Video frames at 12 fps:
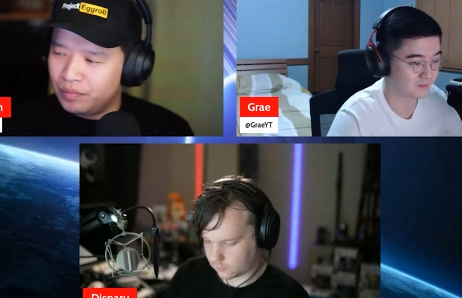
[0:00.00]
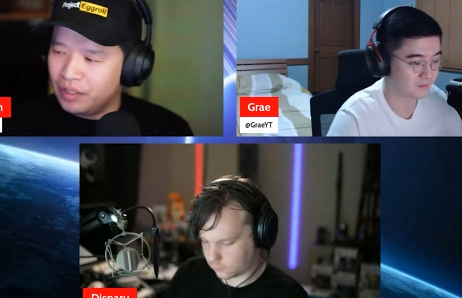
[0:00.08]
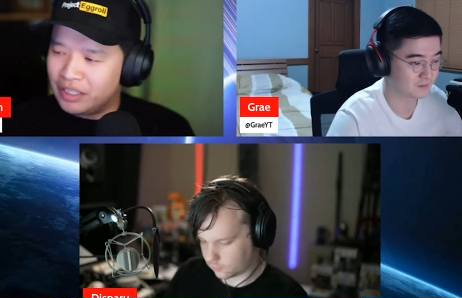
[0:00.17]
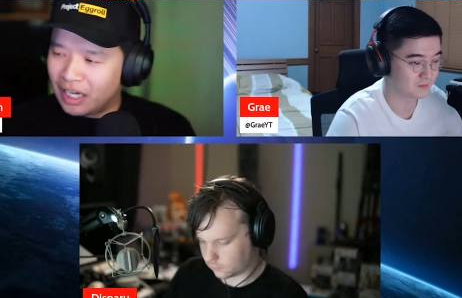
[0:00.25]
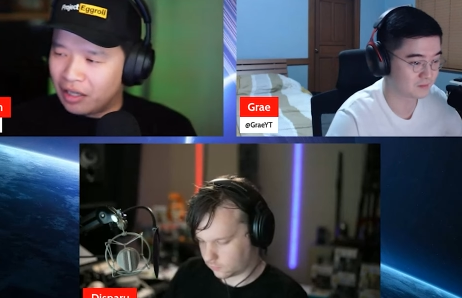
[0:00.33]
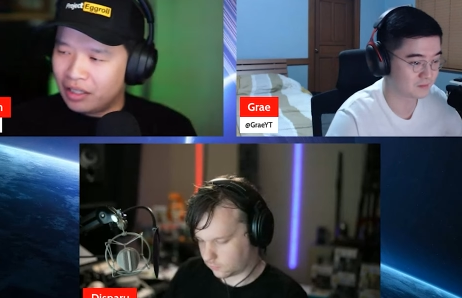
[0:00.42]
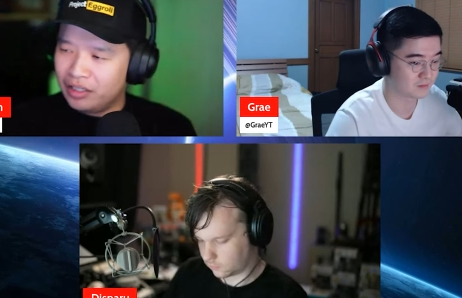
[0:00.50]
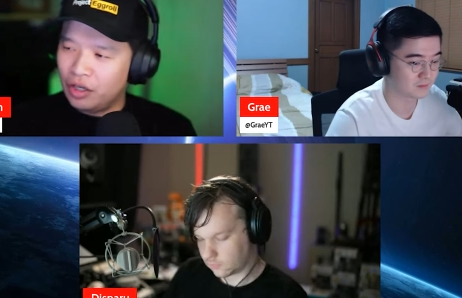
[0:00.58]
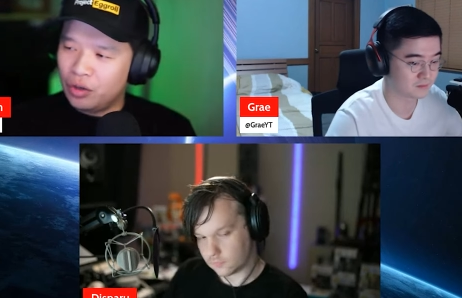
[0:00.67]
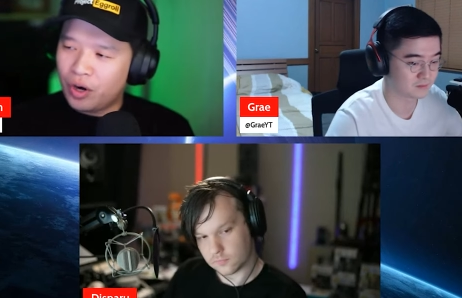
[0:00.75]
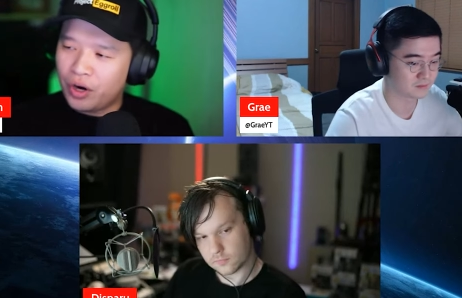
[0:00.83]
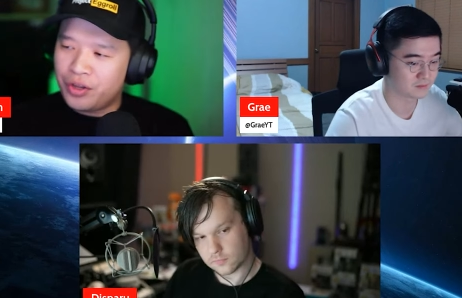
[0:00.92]
Speaker 1: You tell you
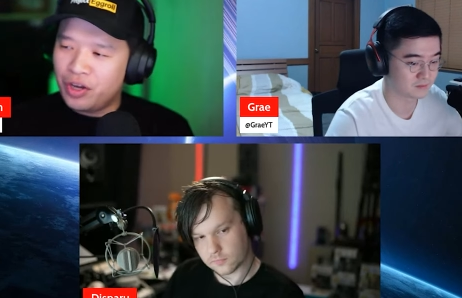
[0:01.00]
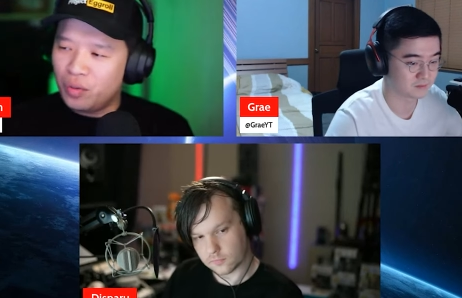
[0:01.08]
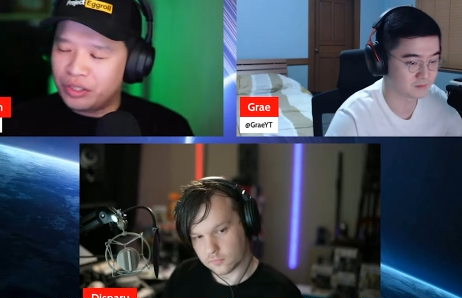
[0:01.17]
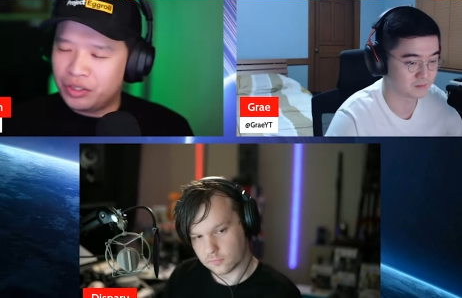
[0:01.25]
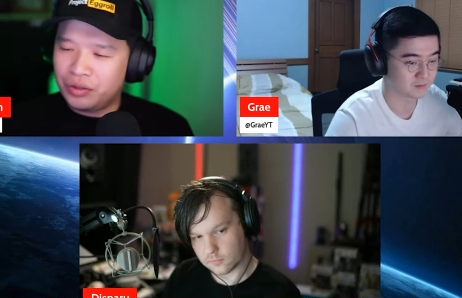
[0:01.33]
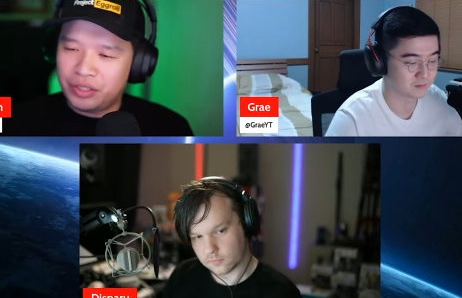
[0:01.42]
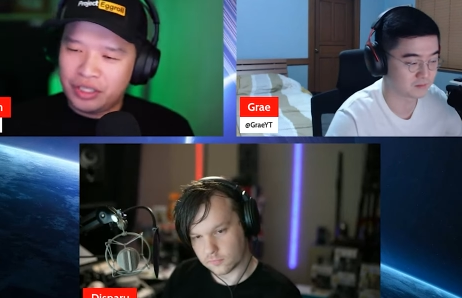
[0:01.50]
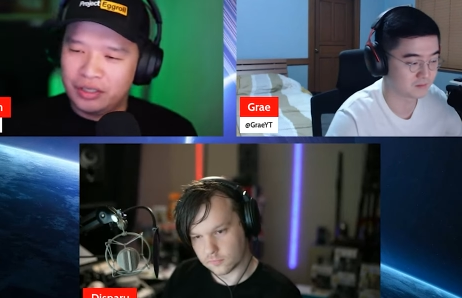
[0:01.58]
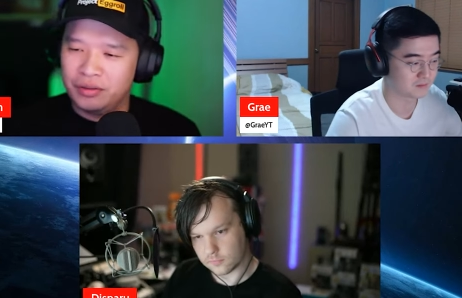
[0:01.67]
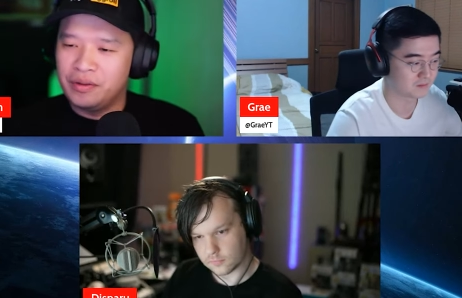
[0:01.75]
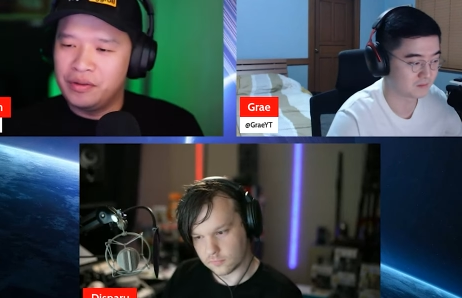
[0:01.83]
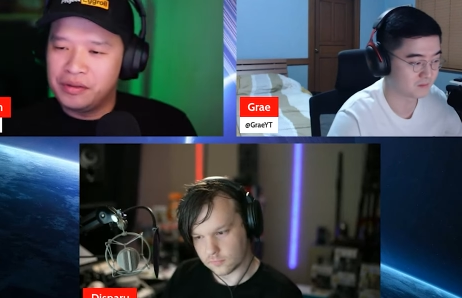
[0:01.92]
know who are you and what do you
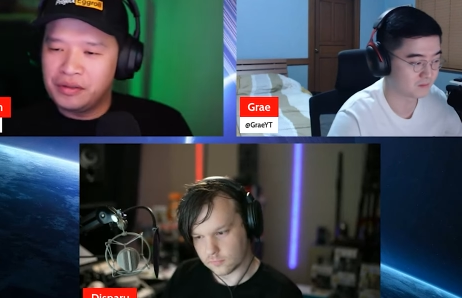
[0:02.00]
do?